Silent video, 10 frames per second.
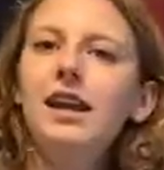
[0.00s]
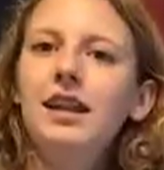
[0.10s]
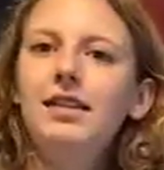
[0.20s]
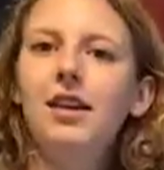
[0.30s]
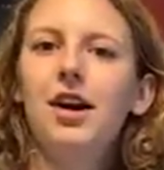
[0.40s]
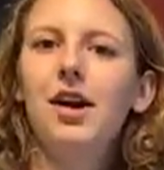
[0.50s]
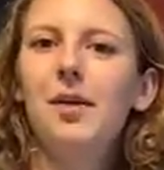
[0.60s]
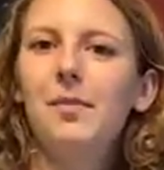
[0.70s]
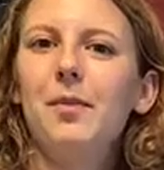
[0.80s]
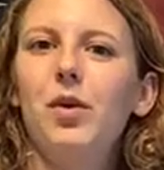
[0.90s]
is
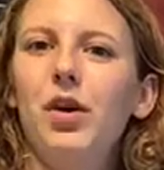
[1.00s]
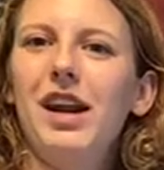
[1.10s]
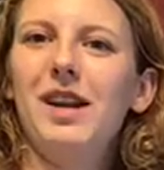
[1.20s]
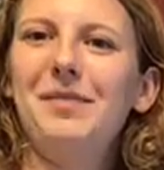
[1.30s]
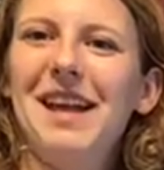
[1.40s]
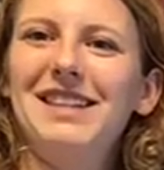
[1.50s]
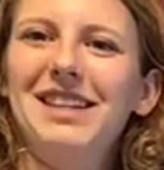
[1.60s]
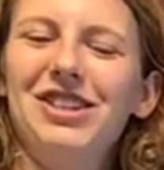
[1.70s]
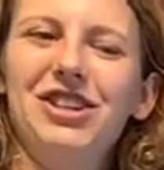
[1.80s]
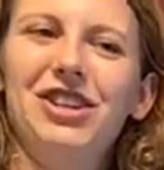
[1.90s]
our morning
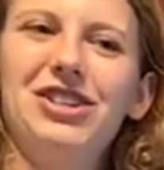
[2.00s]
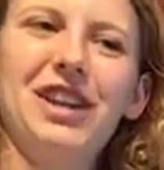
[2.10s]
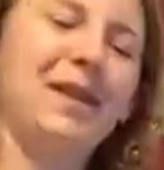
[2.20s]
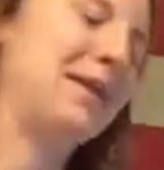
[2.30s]
message. Good job,